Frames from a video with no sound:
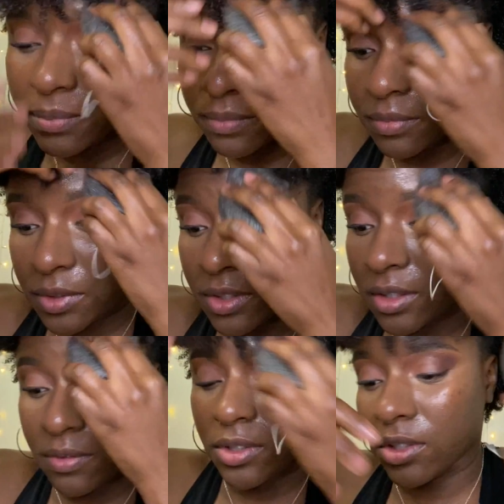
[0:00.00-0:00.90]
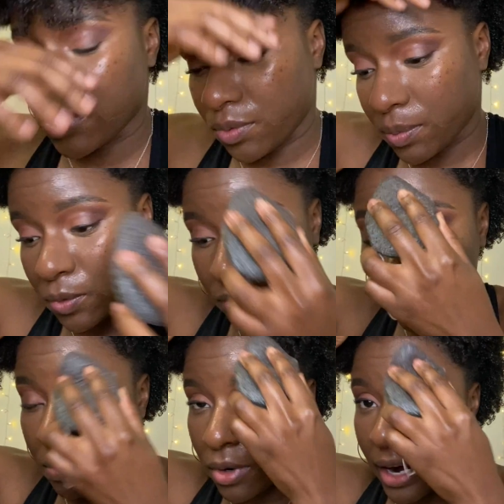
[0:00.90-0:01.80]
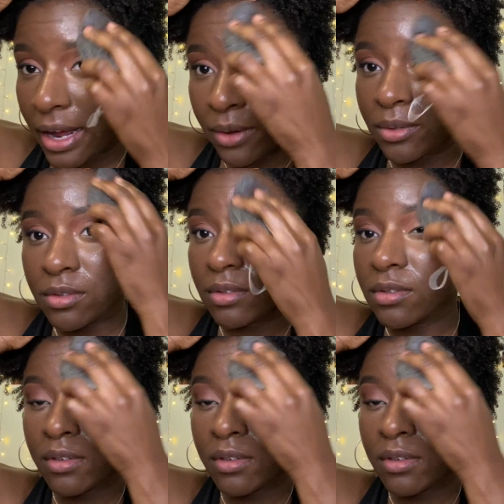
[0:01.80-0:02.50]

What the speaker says: let me see if it's gonna remove the brows.